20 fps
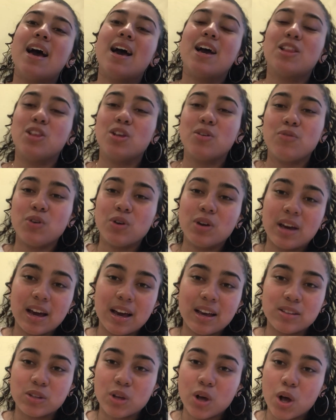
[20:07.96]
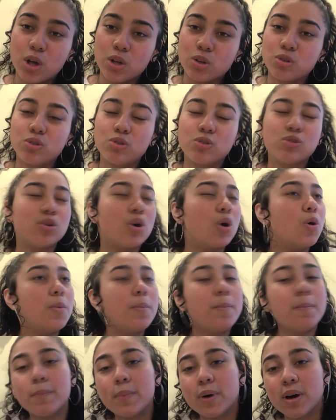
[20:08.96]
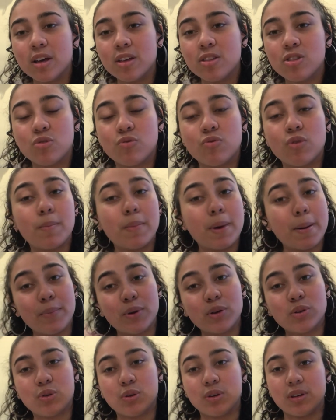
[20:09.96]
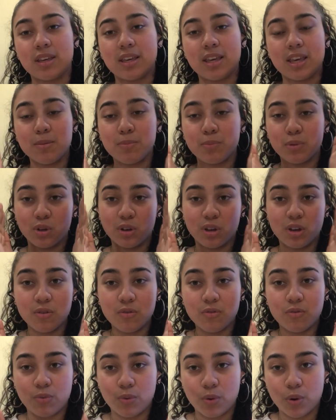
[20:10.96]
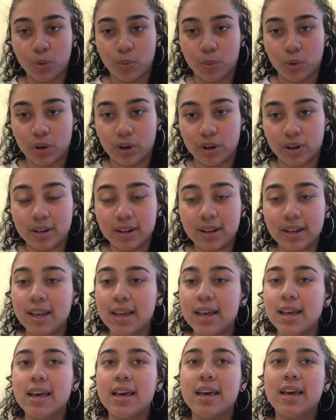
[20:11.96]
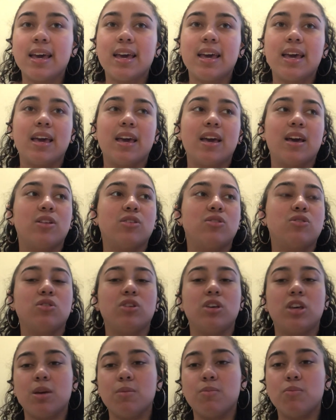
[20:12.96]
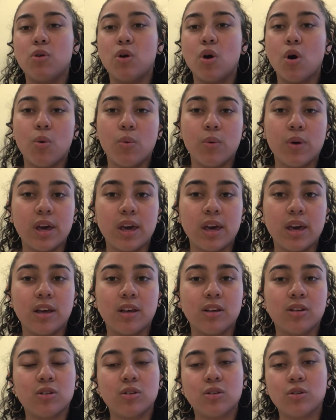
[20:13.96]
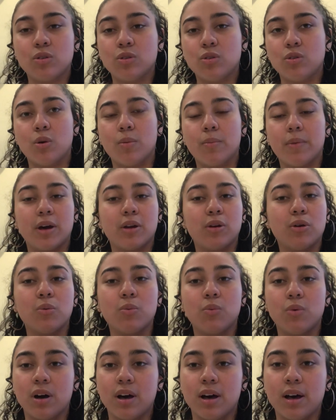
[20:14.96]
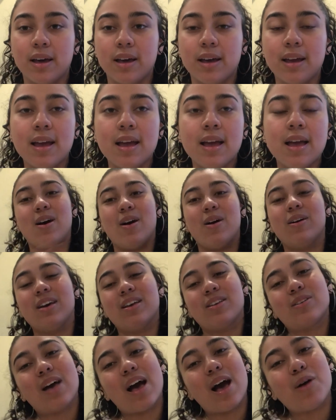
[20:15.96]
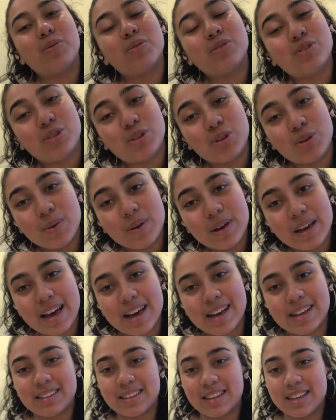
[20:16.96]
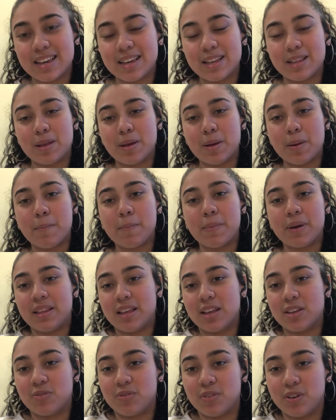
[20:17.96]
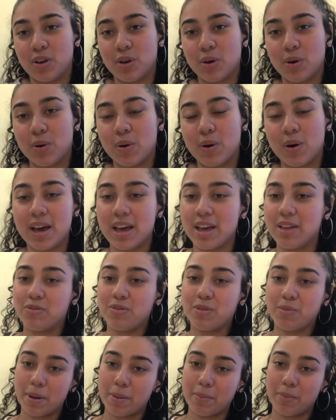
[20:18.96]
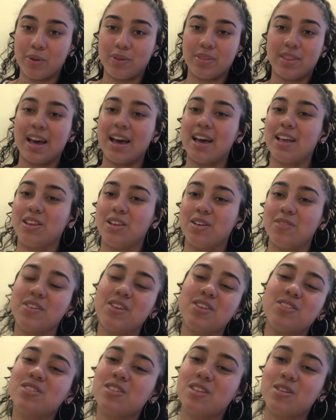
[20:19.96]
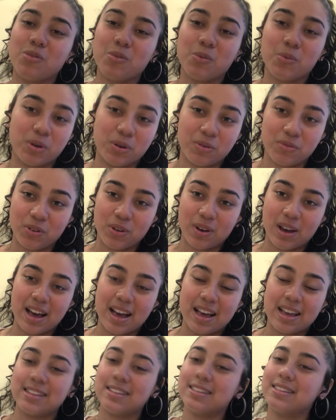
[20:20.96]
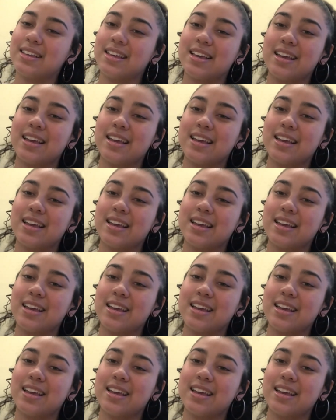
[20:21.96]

I love you guys all so much. Remember to keep looking forward and to keep going no matter what. Okay, so I will see you guys in my next video, and remember that I love each and every one of you guys.